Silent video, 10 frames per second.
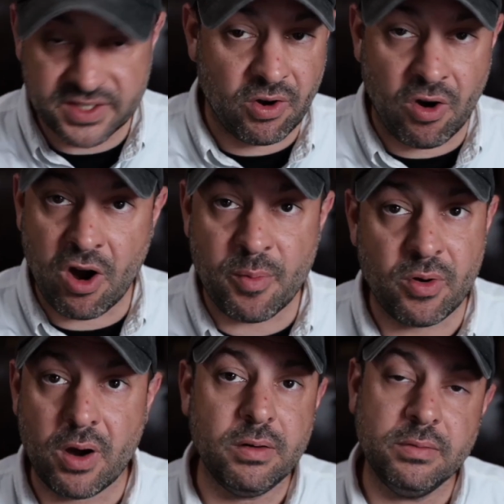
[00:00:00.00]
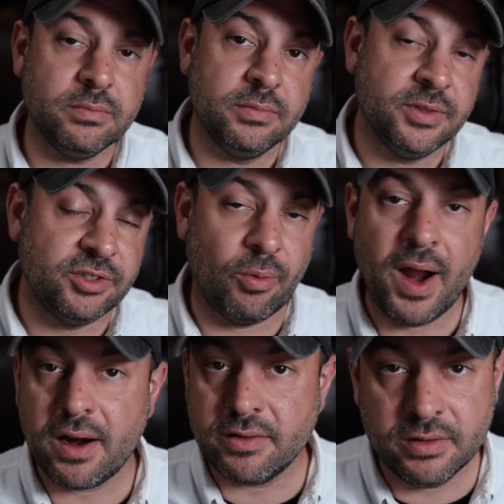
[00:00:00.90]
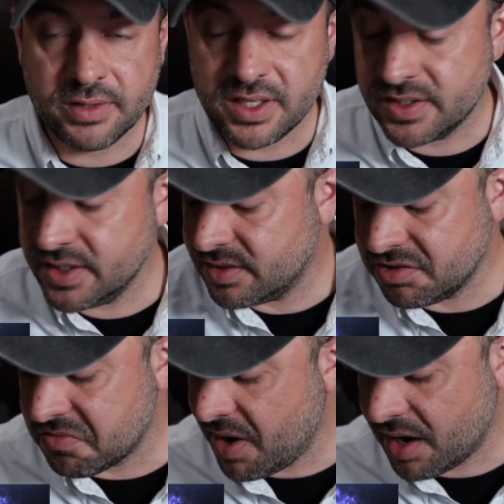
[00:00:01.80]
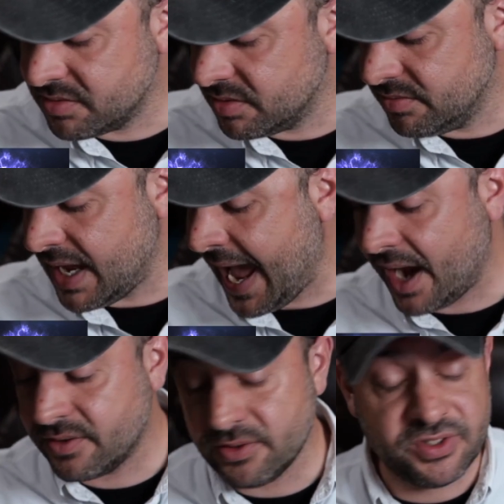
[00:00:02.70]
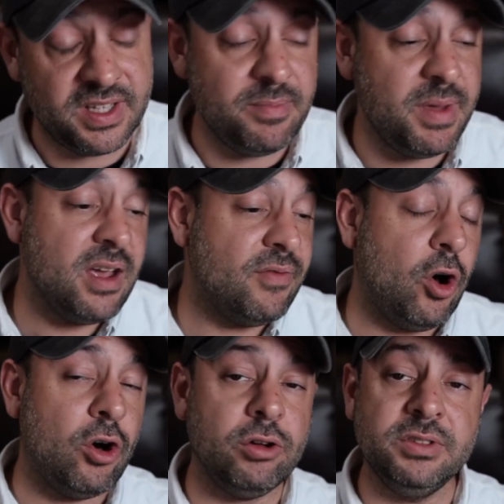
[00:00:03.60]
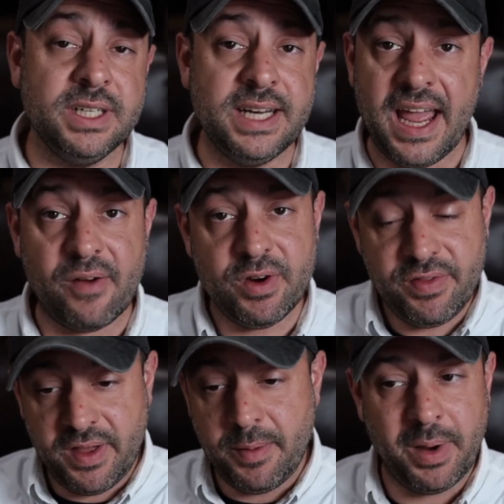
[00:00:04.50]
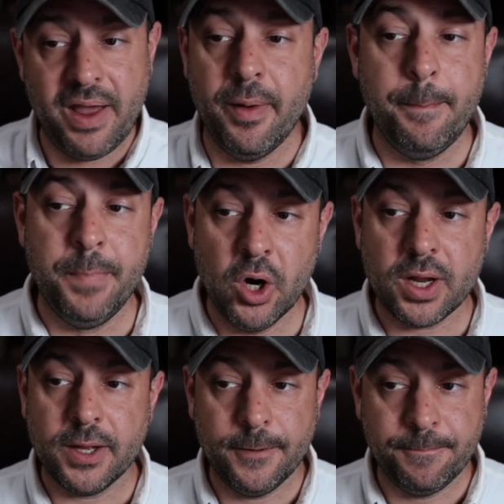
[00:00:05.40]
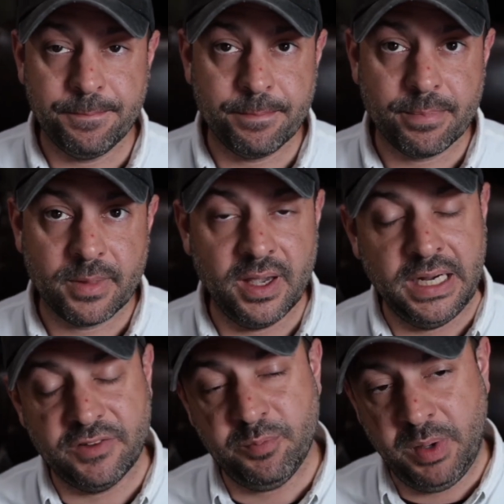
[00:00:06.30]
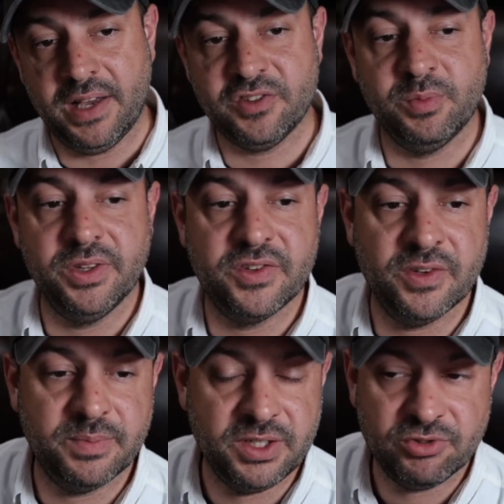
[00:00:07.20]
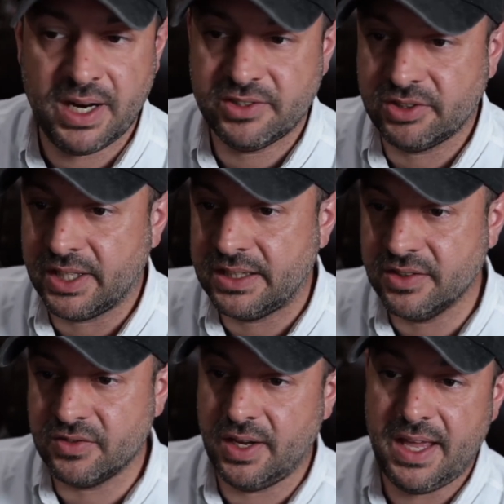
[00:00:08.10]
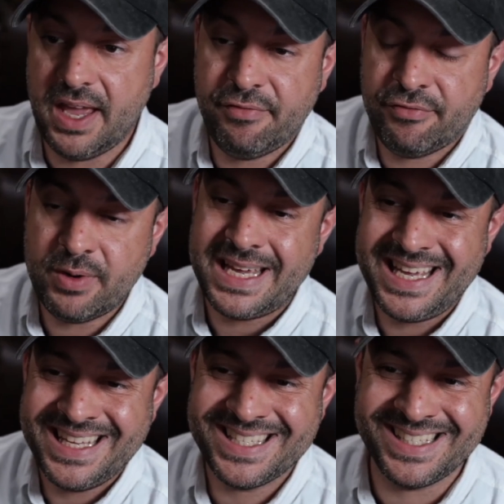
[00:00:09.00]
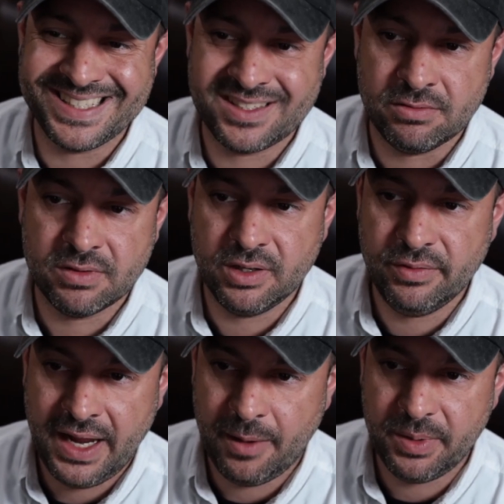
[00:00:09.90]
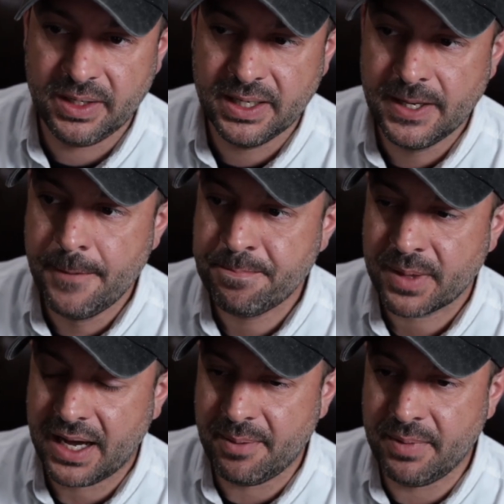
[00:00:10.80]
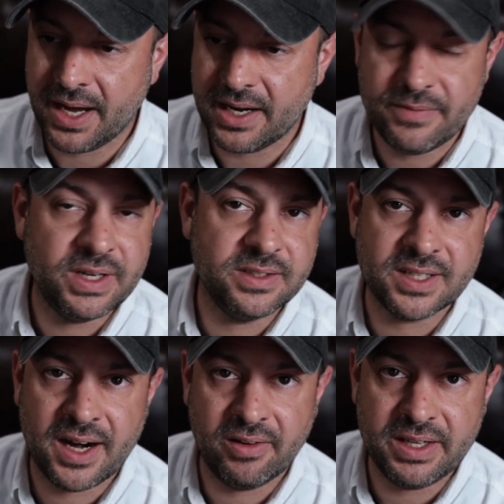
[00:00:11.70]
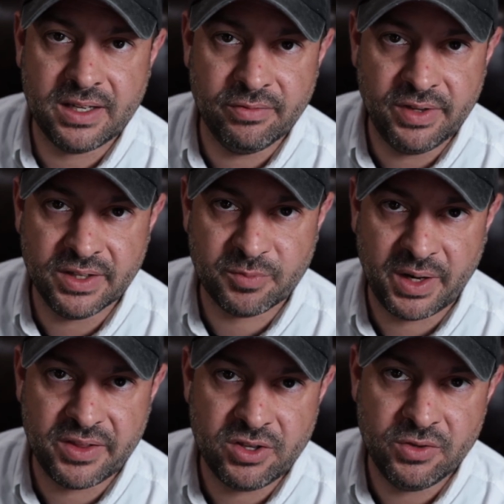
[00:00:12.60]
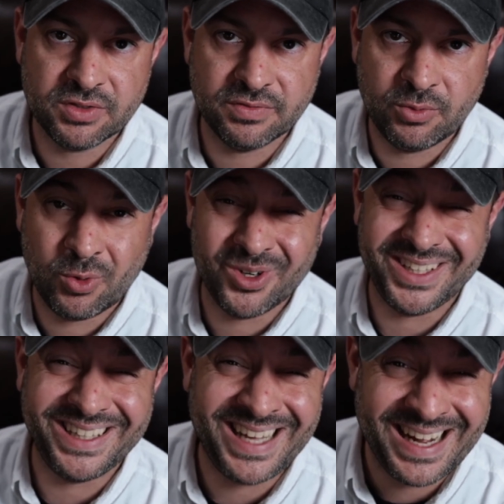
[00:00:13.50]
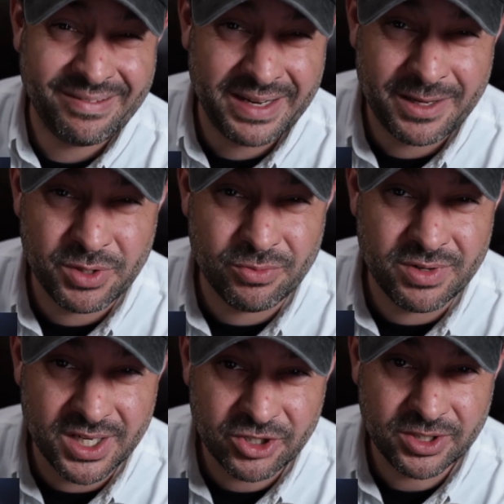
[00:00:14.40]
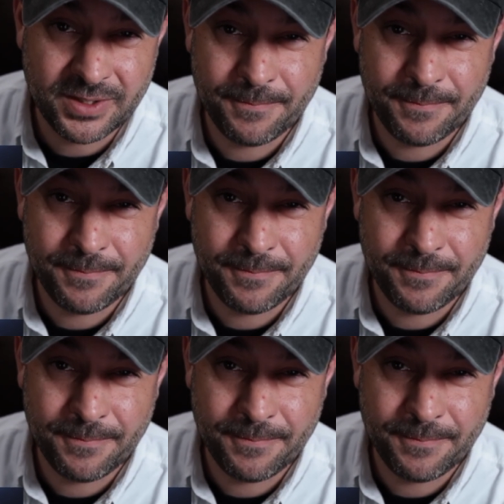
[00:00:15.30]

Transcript: armorer, the director, the assistant director, the actors, they may have all done everything by the book. And it's possible that something tragic like this, a freak incident, still could have happened. I'm not even entirely convinced by the use of the word live ammunition